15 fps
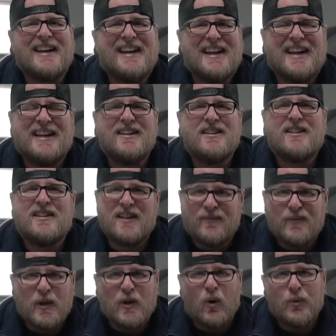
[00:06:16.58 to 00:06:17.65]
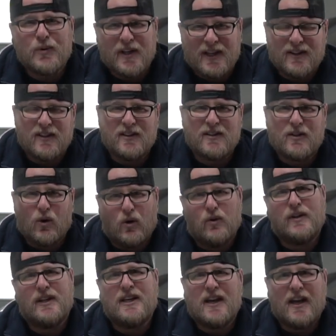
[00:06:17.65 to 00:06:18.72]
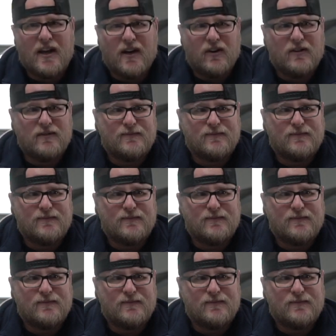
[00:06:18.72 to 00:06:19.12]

It is difficult to get this car in the air.